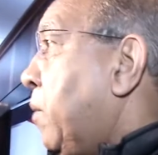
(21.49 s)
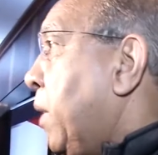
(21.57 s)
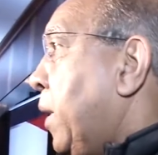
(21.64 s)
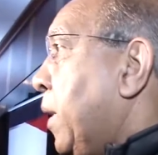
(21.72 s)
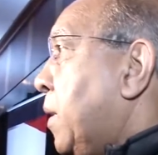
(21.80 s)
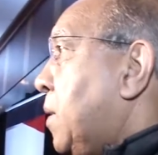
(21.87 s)

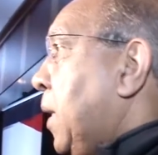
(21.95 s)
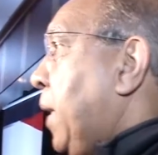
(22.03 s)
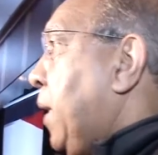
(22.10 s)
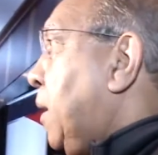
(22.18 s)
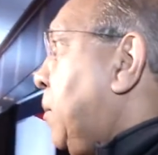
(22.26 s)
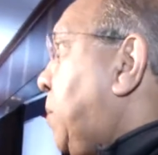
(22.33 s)
really
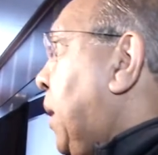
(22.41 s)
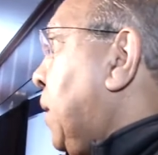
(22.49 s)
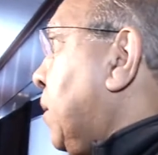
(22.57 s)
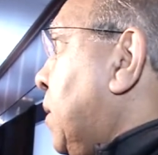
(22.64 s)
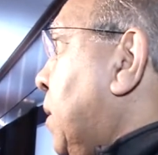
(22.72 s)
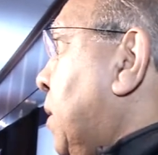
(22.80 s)
excited
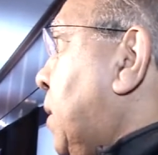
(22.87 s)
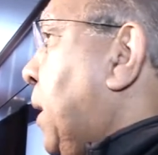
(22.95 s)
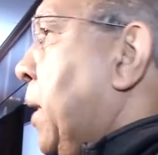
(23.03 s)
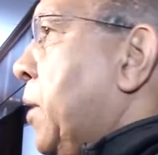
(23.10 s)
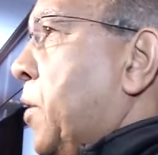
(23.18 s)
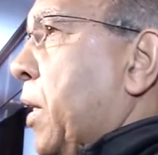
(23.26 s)

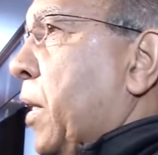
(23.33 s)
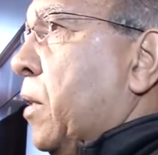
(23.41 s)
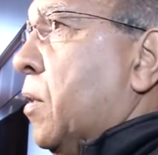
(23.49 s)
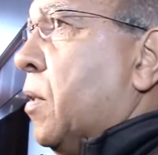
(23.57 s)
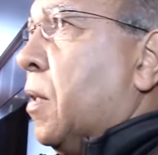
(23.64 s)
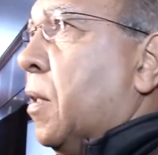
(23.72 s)
about
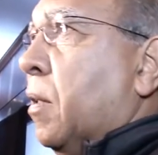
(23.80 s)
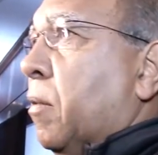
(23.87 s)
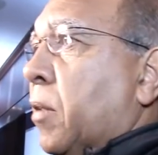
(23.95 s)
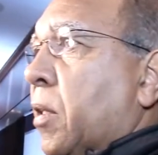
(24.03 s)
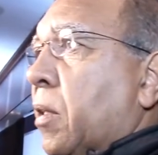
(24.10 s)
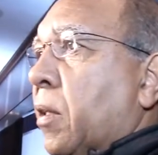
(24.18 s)
KJ's,
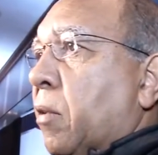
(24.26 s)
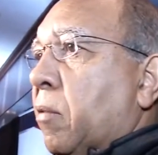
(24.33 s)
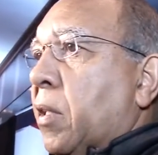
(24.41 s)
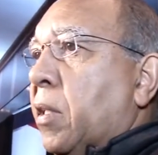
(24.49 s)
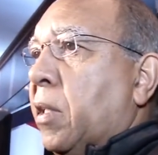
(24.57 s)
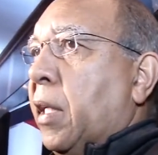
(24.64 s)

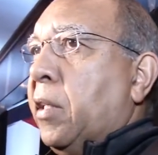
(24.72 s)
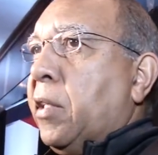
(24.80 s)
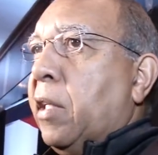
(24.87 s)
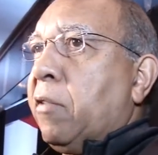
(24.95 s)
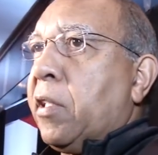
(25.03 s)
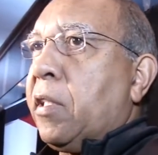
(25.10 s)

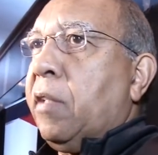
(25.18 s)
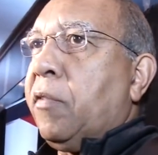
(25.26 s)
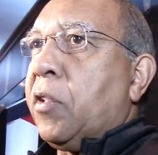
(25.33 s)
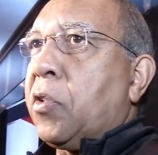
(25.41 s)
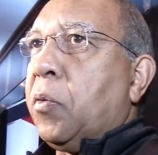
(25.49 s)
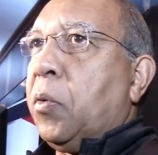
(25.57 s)
KJ
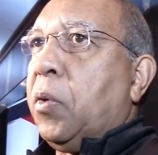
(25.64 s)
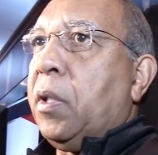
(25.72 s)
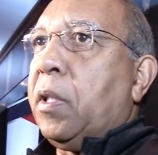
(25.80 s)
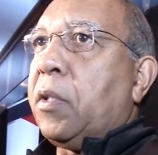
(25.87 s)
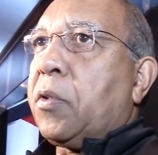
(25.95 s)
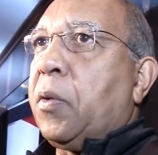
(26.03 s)
receiving this
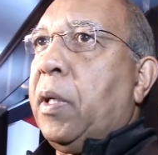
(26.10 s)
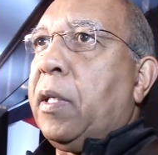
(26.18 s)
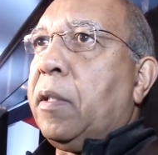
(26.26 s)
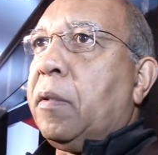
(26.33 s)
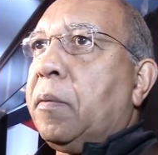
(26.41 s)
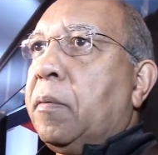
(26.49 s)
award. It's
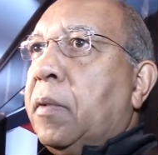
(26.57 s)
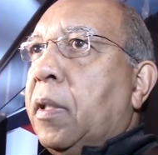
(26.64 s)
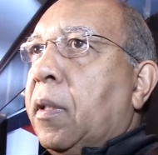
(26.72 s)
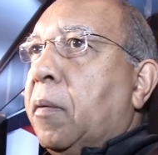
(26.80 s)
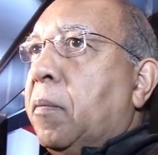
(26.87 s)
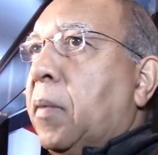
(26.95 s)
quite
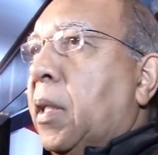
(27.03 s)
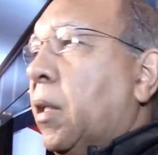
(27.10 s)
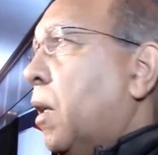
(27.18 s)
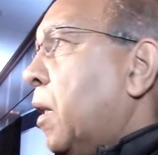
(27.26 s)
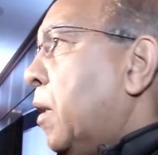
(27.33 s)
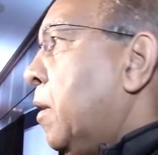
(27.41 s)

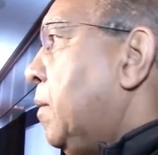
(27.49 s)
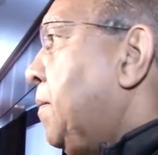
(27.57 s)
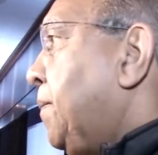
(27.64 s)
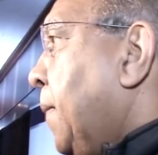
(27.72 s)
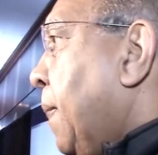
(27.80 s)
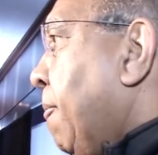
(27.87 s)
an
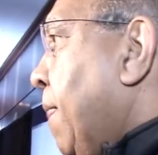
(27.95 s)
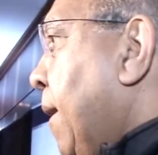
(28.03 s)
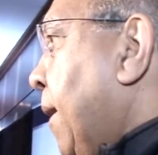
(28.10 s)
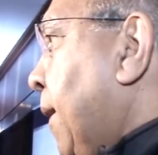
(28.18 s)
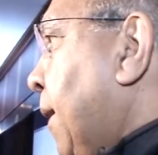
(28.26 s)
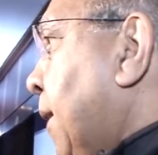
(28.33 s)
honor.
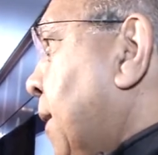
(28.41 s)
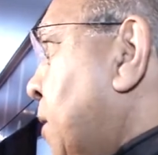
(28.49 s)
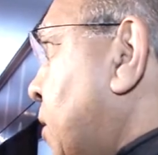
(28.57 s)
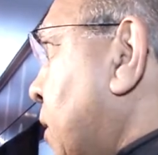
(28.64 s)
He's